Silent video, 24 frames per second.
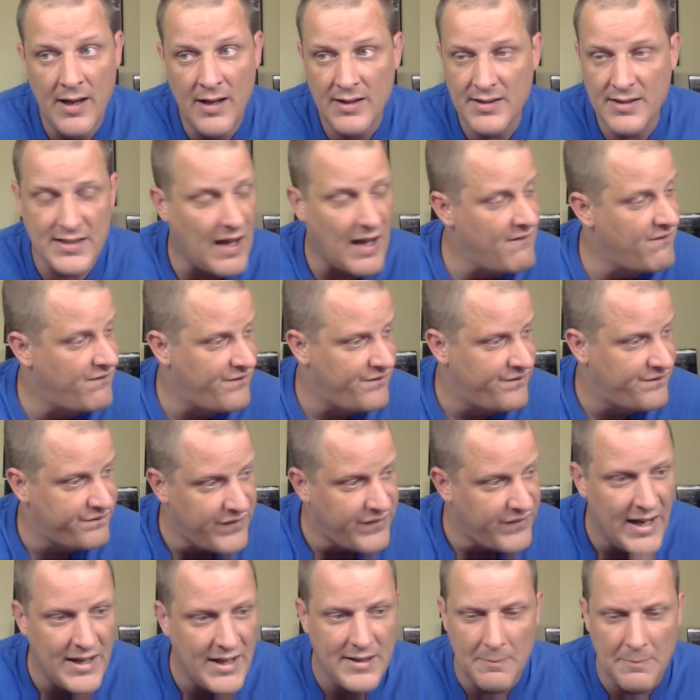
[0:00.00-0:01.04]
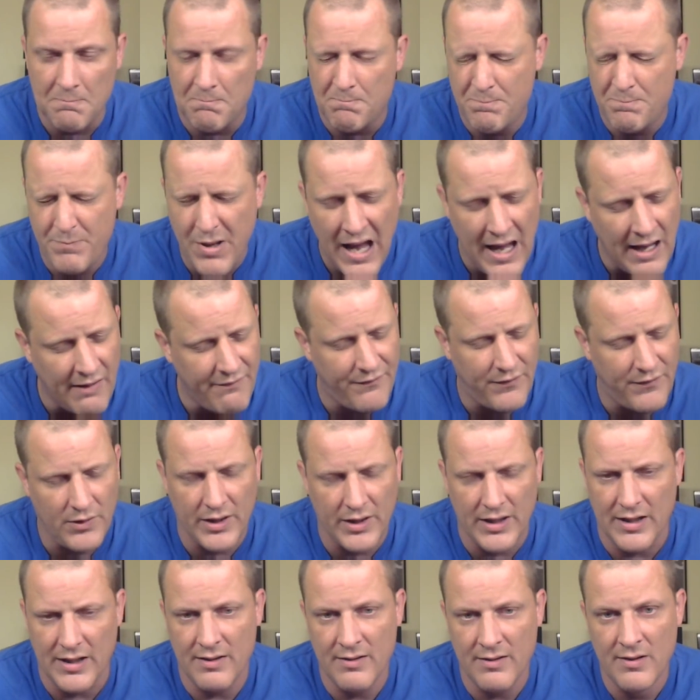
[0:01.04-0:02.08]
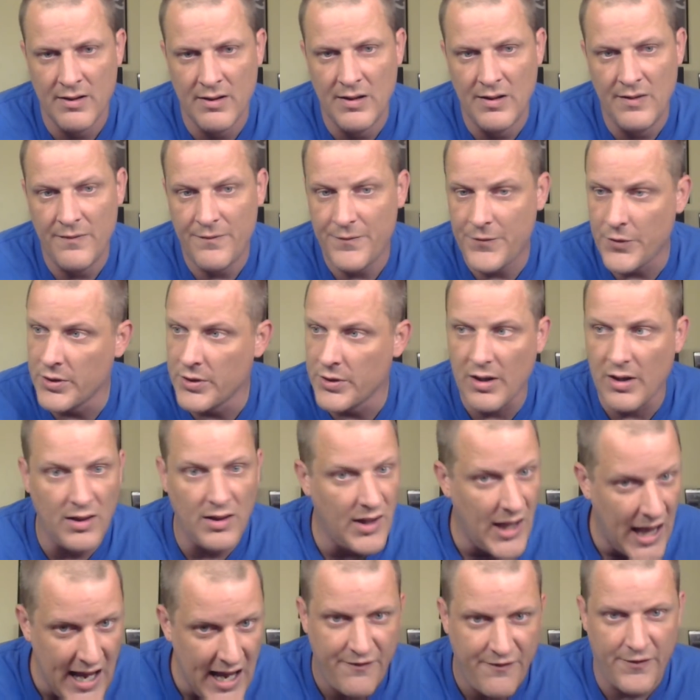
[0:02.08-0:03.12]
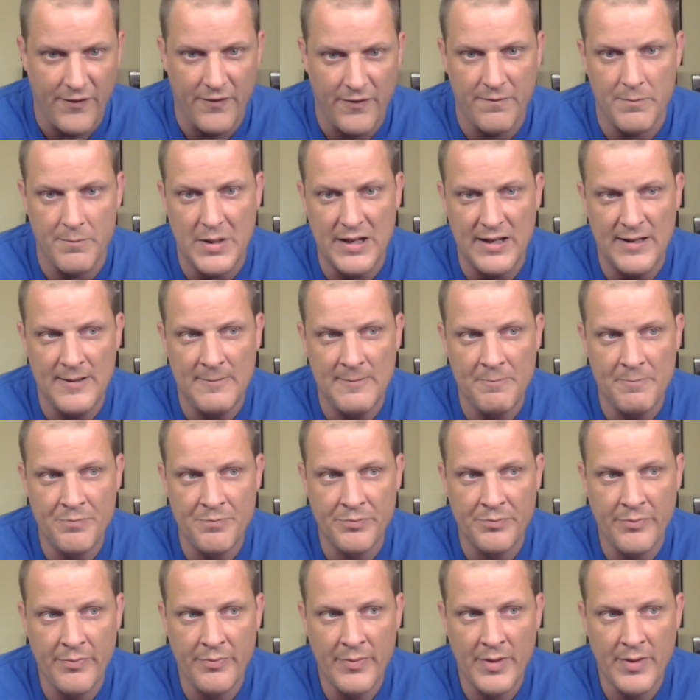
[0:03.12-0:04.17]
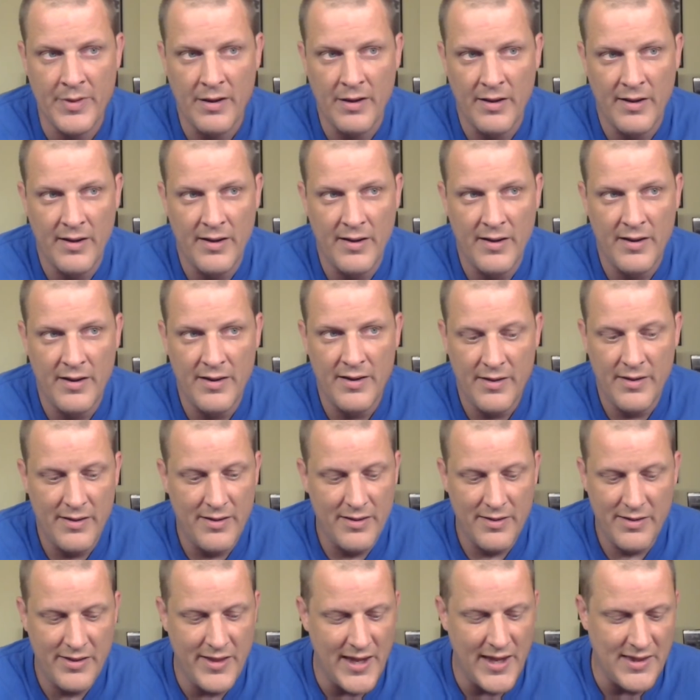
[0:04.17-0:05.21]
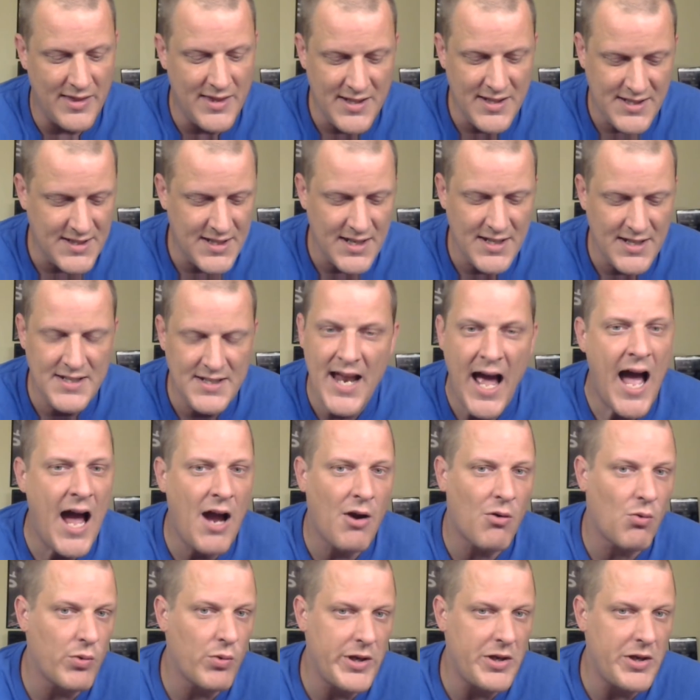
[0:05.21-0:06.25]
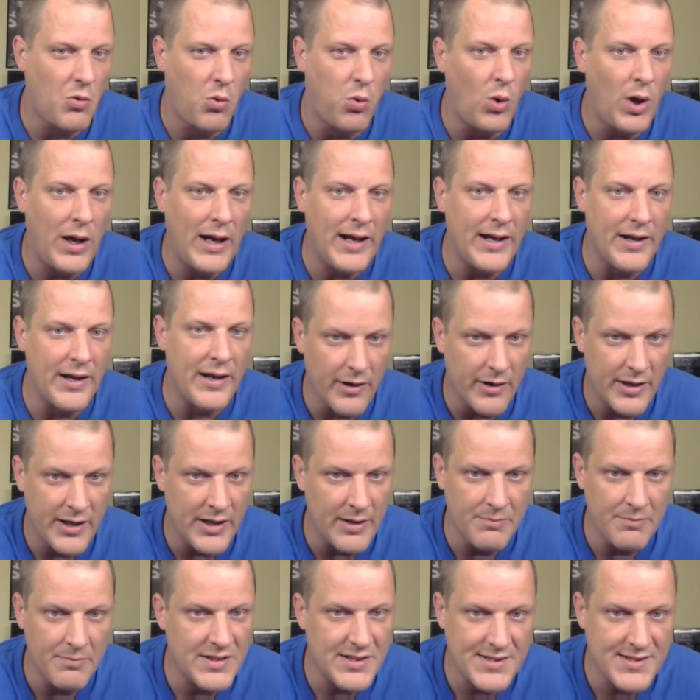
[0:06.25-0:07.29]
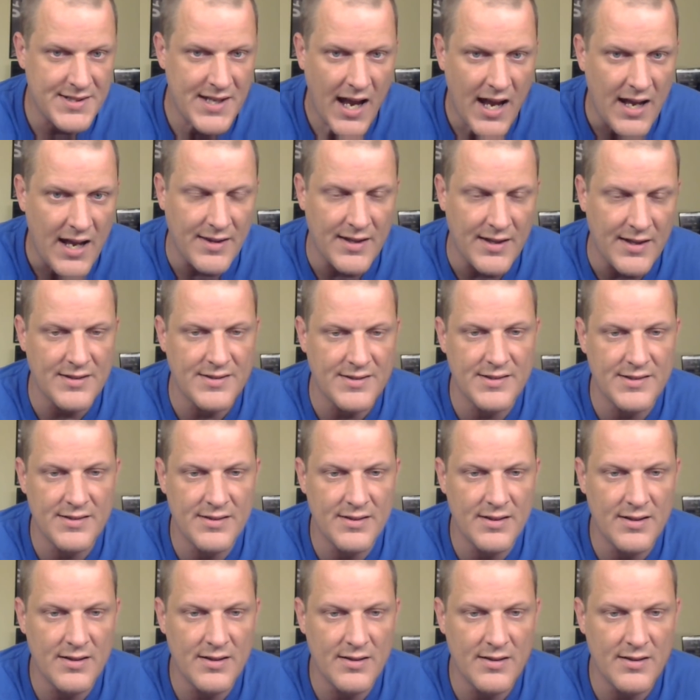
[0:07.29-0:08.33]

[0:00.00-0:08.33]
Because I find it baffling for the life of me that this did not require him to say this.